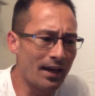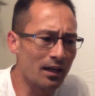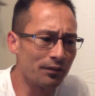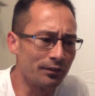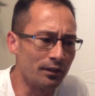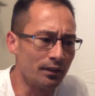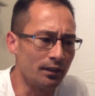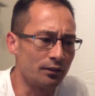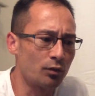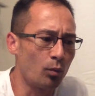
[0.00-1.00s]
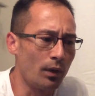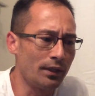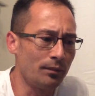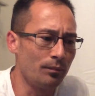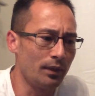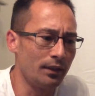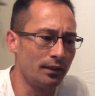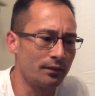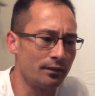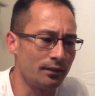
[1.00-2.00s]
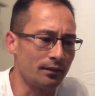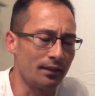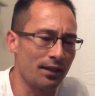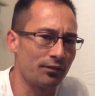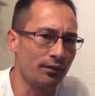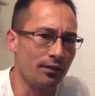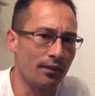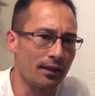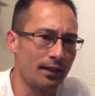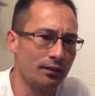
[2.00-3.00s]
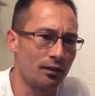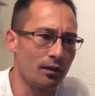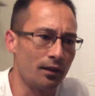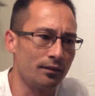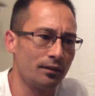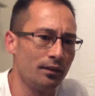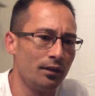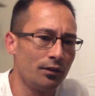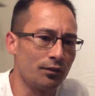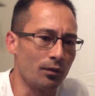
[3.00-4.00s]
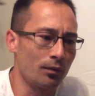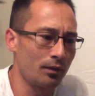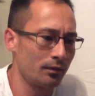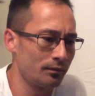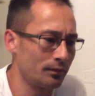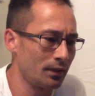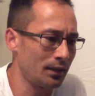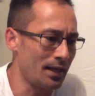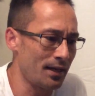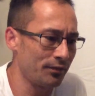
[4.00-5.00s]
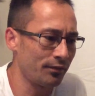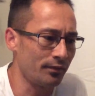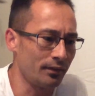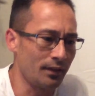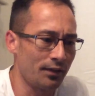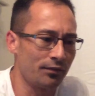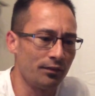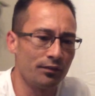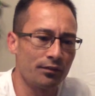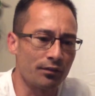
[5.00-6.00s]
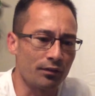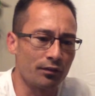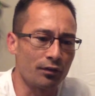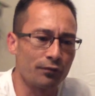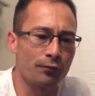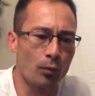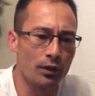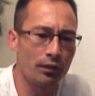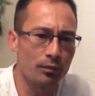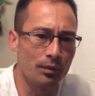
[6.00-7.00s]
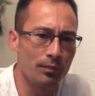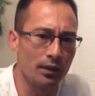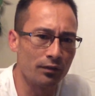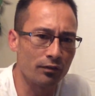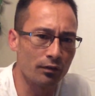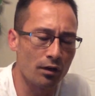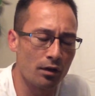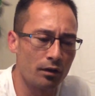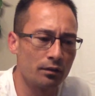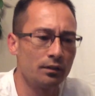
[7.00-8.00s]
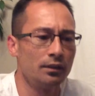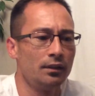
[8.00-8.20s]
out of a 20-minute lesson that I taught. So class lessons are 43 minutes long.